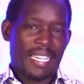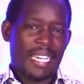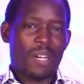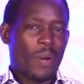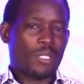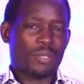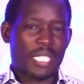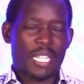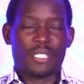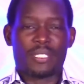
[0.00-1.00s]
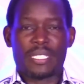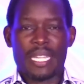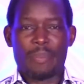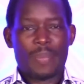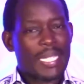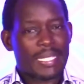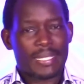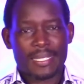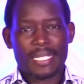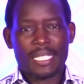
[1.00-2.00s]
And I want to tell you today,
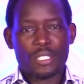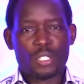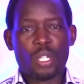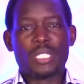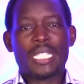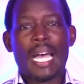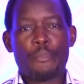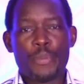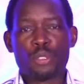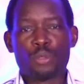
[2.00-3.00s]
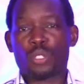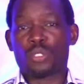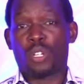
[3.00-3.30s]
please, don't abuse what